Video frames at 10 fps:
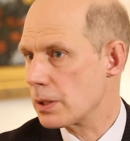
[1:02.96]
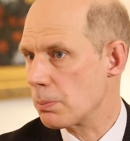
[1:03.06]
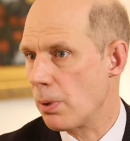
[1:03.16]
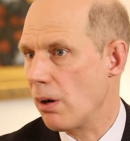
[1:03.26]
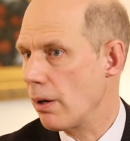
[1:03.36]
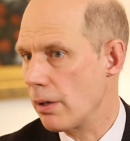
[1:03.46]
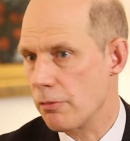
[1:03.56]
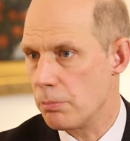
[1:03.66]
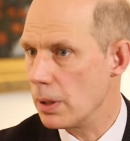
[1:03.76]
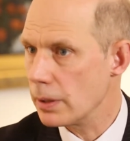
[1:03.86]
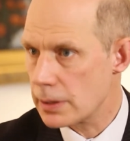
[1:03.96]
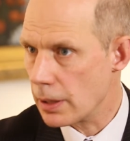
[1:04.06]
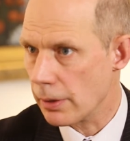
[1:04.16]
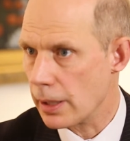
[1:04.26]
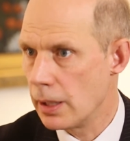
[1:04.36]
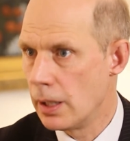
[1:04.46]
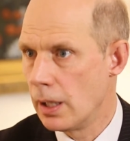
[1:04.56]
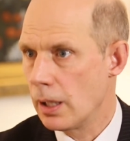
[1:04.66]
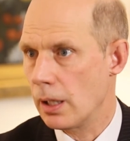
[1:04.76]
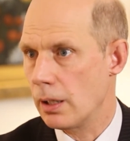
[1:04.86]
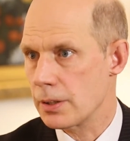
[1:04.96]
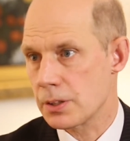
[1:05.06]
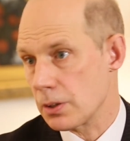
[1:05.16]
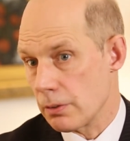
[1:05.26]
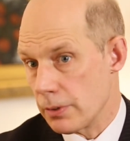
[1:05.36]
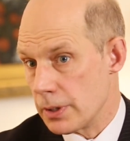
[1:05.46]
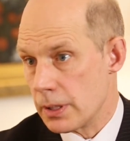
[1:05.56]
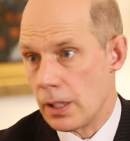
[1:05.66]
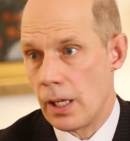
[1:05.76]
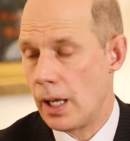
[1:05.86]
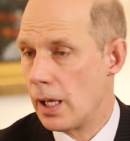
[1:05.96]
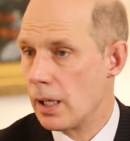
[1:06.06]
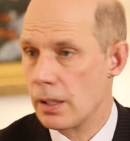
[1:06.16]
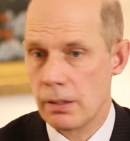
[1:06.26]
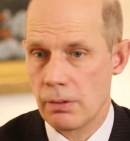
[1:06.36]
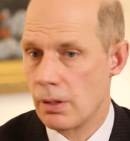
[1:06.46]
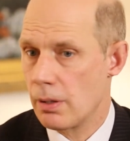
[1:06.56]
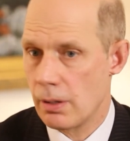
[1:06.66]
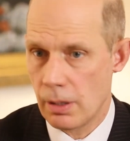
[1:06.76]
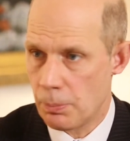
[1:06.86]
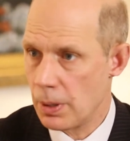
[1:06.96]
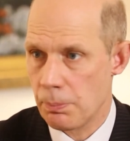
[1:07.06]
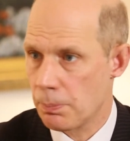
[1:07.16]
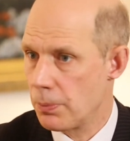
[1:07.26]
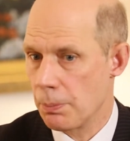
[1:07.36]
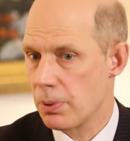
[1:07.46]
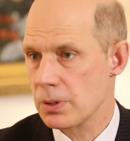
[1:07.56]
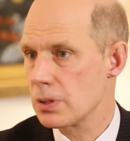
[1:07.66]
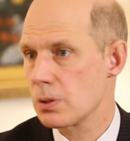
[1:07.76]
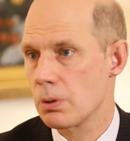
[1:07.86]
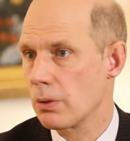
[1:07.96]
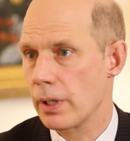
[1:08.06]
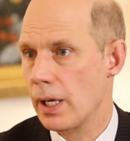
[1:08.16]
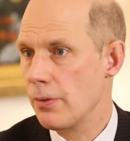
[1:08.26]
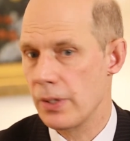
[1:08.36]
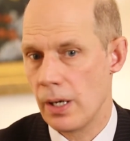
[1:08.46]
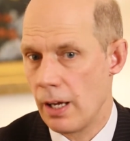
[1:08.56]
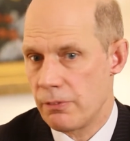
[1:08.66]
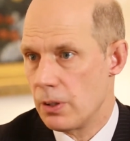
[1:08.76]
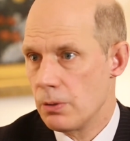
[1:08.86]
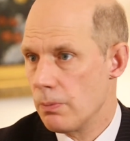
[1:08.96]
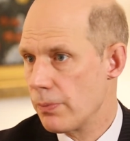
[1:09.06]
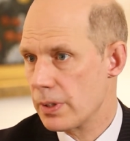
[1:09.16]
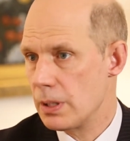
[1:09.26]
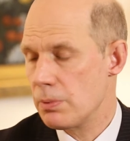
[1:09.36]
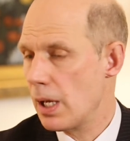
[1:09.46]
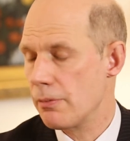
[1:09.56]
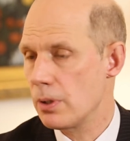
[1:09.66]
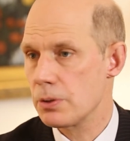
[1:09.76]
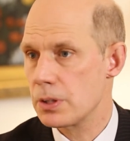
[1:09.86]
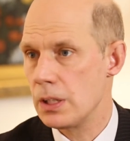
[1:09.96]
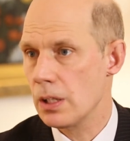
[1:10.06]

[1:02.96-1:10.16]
as a part of military service. And the persons who are going out there seem to have no sea